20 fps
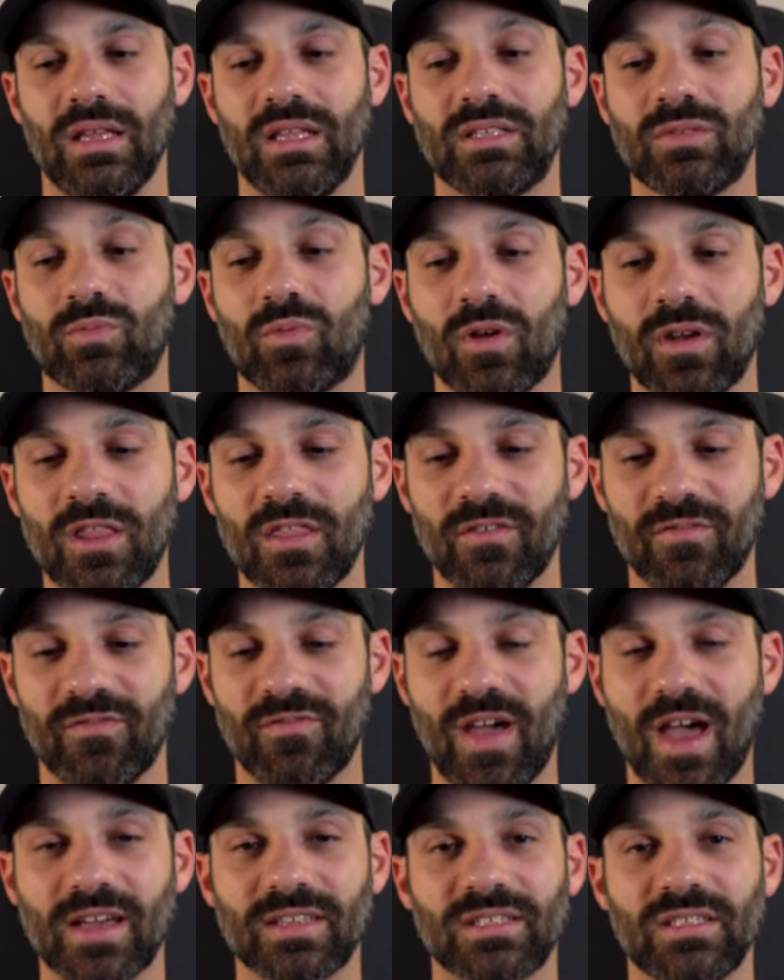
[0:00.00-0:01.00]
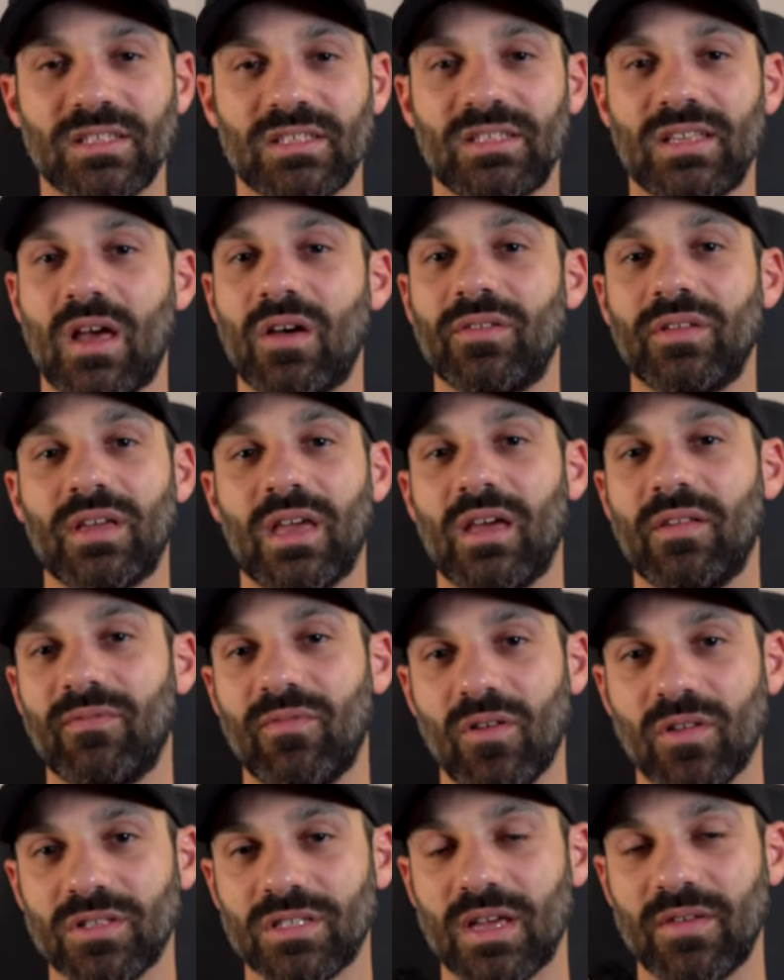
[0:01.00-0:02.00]
It's one of the fastest sounding
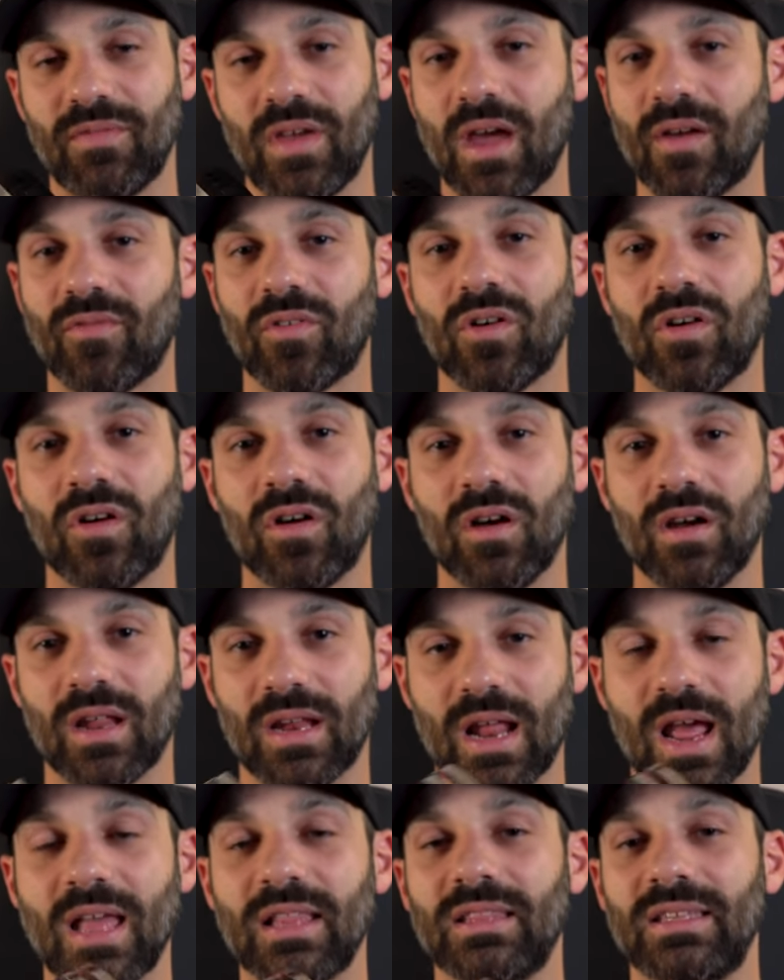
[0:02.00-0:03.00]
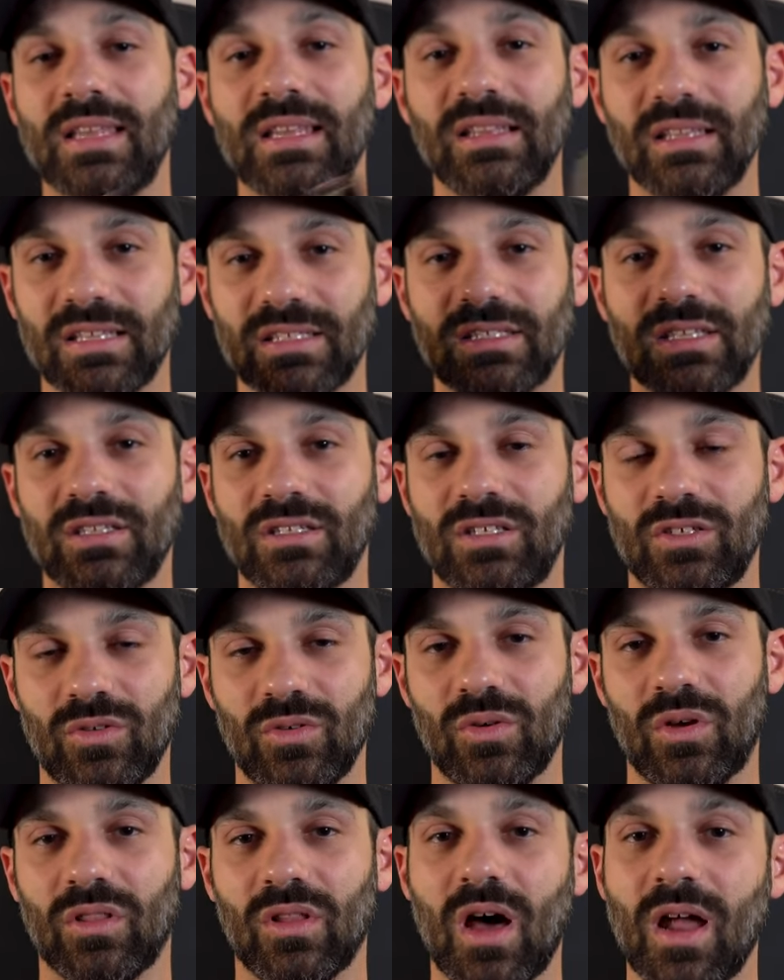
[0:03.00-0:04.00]
headphones I've ever heard, and I did listen
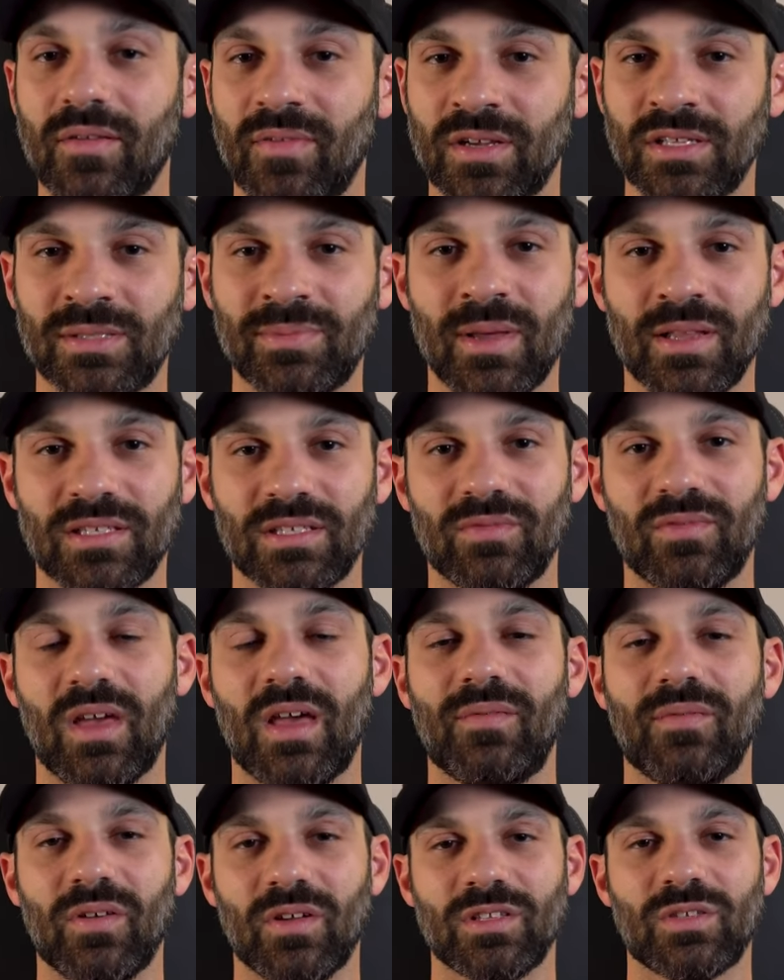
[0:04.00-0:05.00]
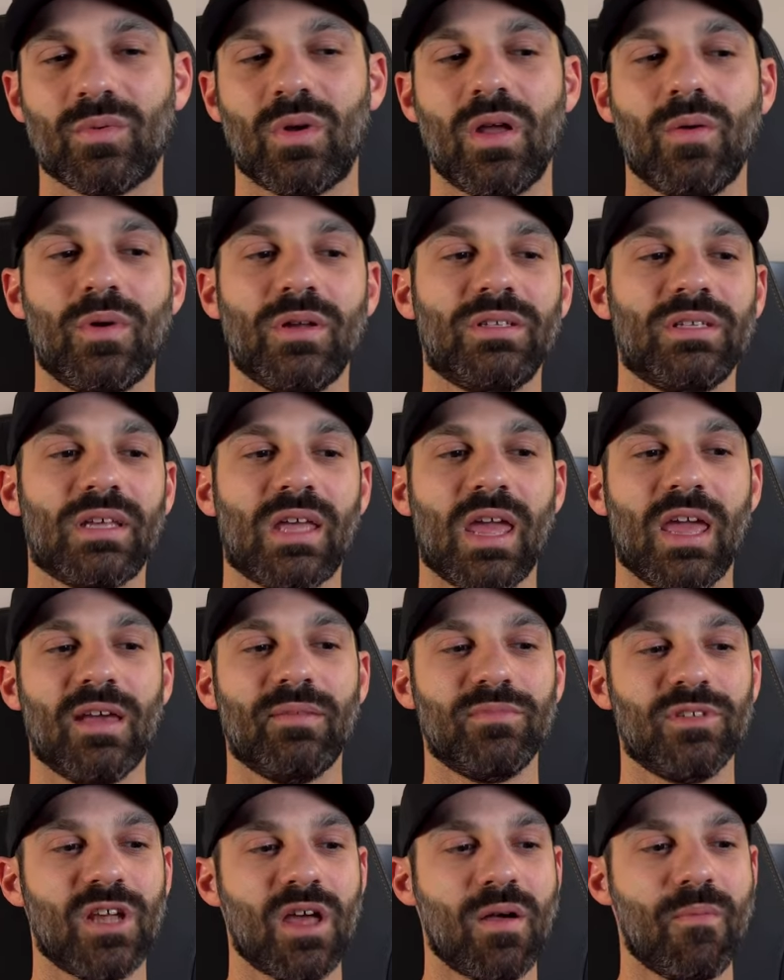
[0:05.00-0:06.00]
to a lot of expensive headphones when I went to
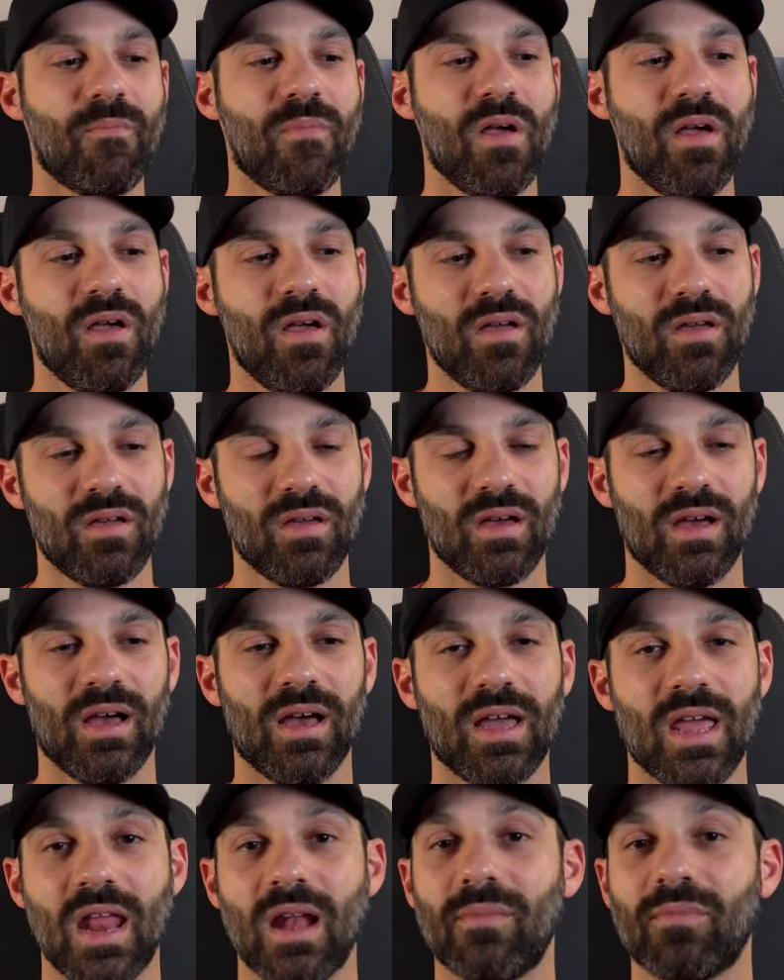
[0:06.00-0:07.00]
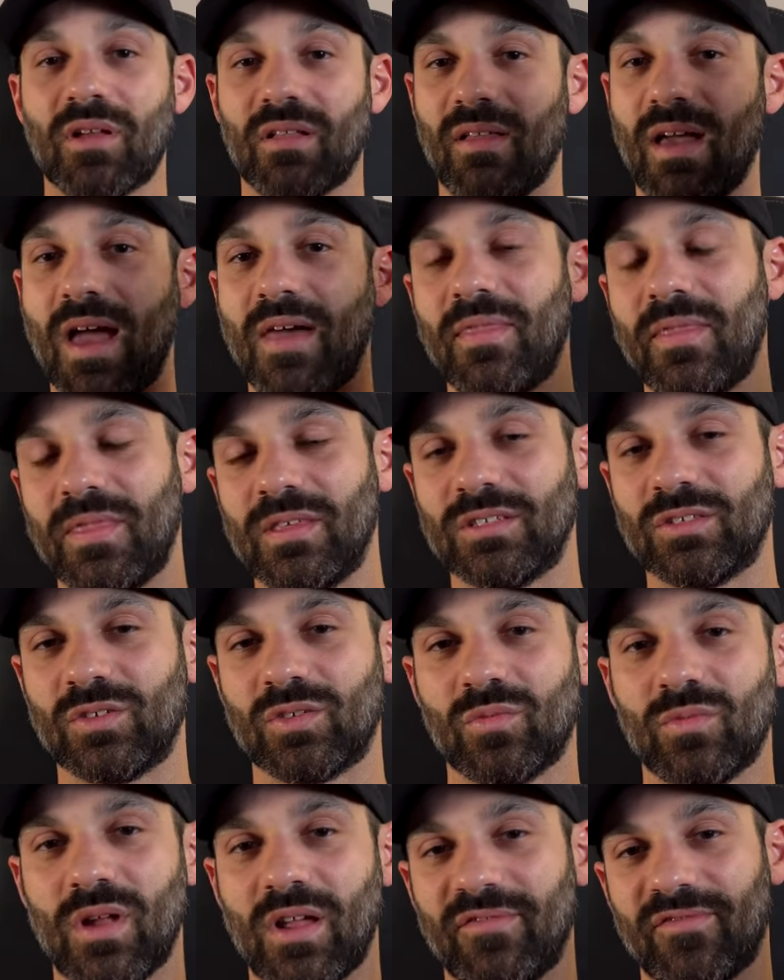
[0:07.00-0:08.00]
CanJam, uh, and I'm glad this
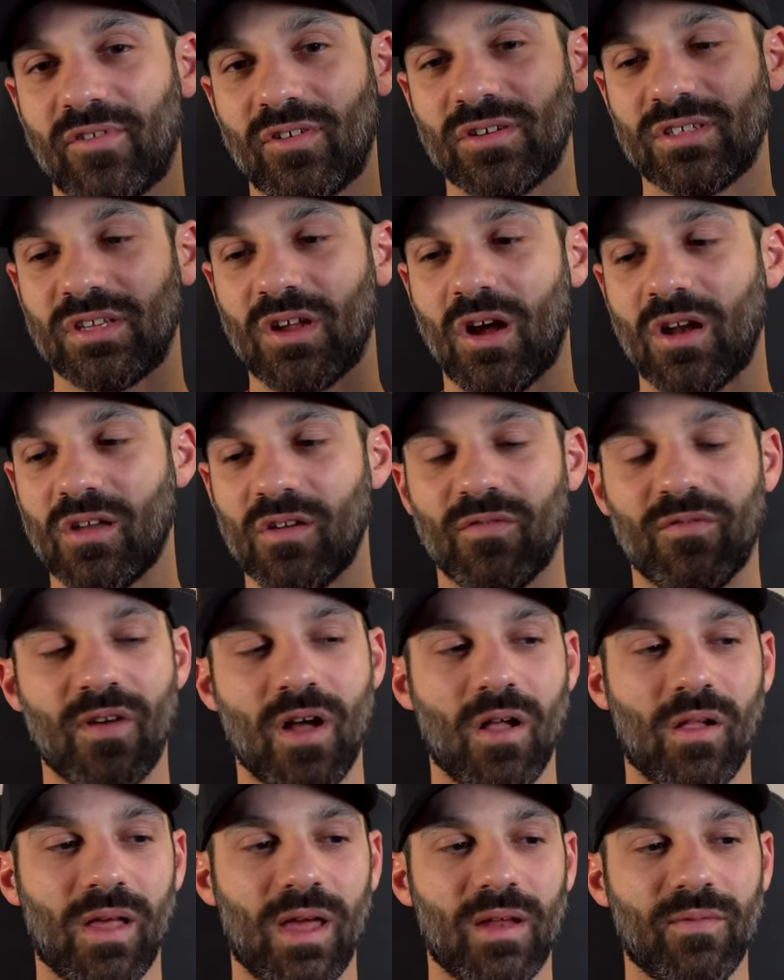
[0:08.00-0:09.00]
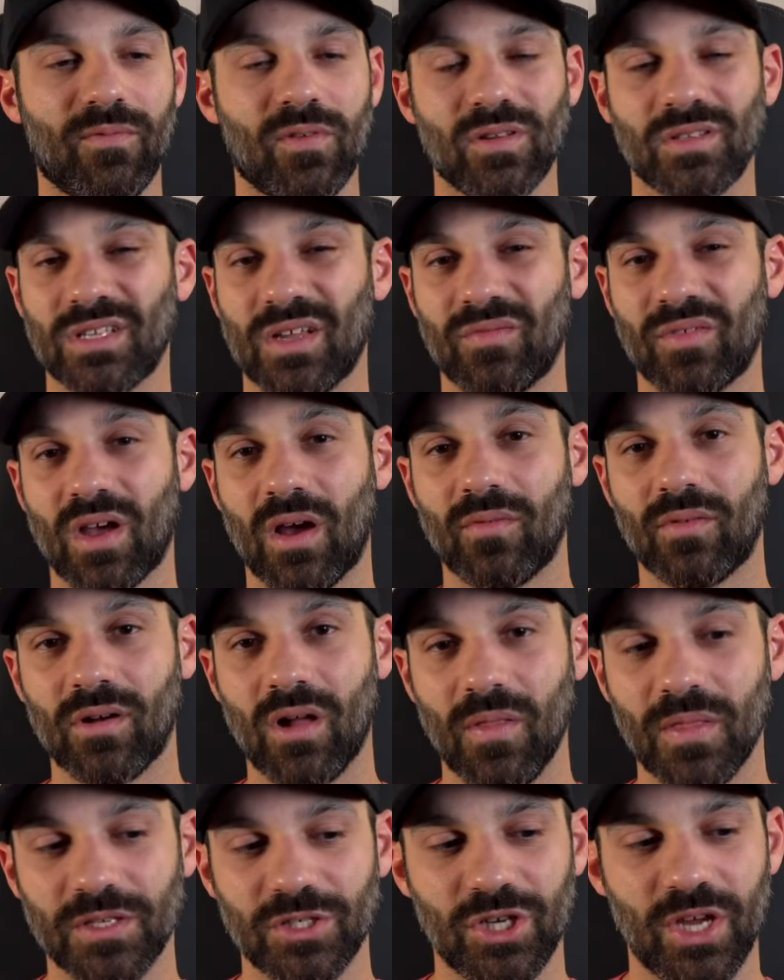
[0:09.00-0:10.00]
is one of my first audiophile headphones I've covered
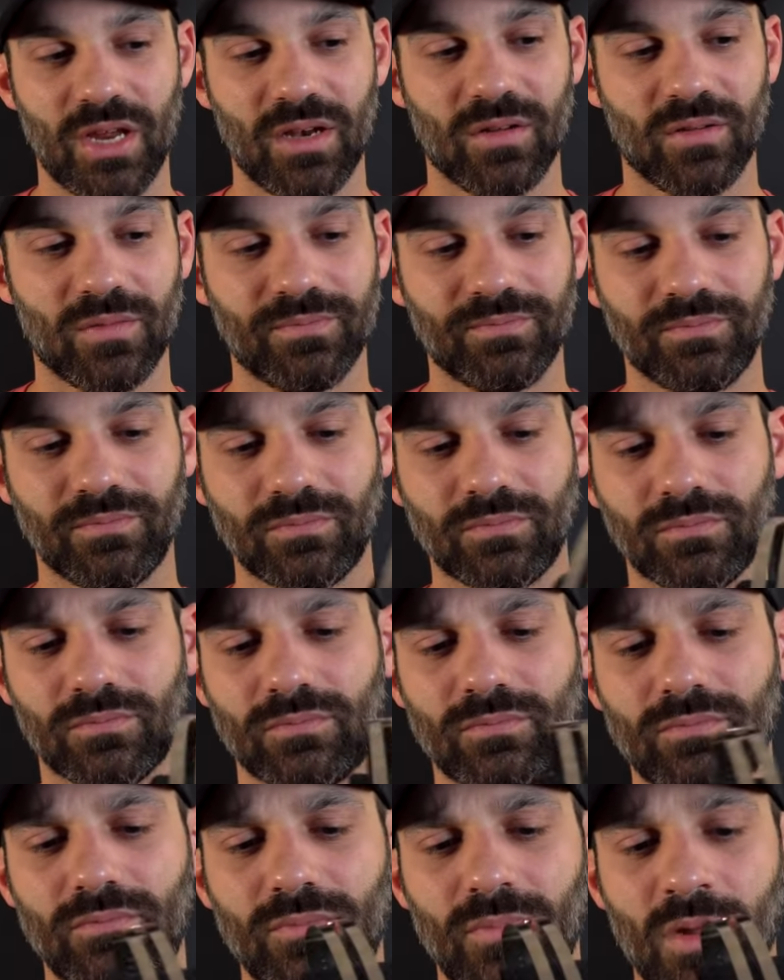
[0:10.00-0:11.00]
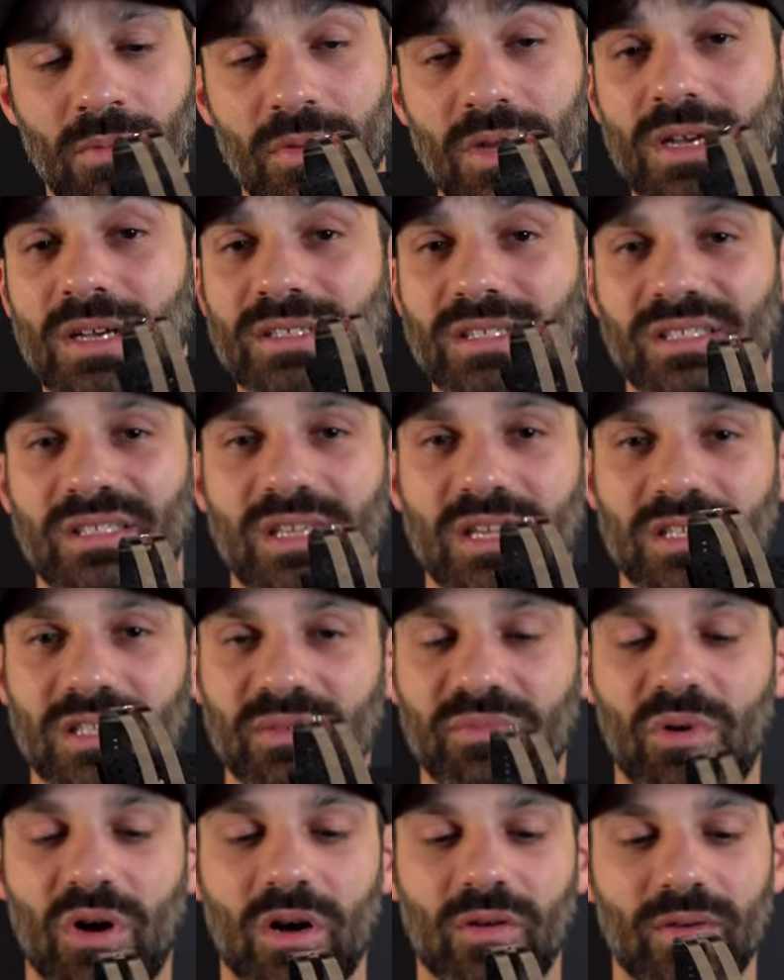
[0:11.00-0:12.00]
on the channel because it sets
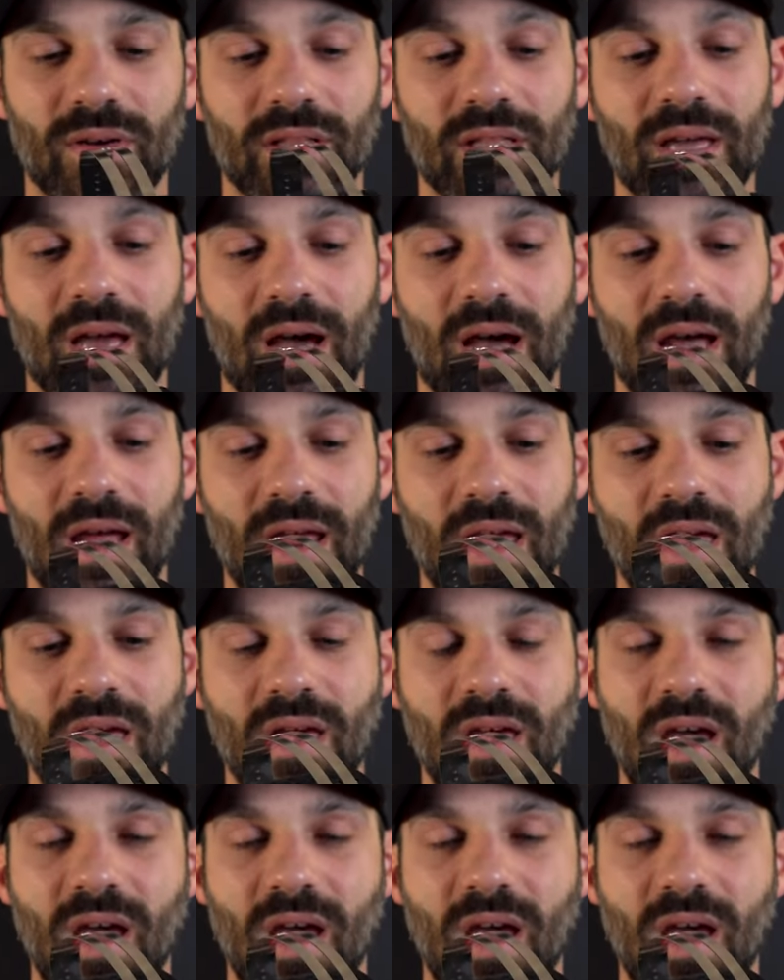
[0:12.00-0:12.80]
the bar really high.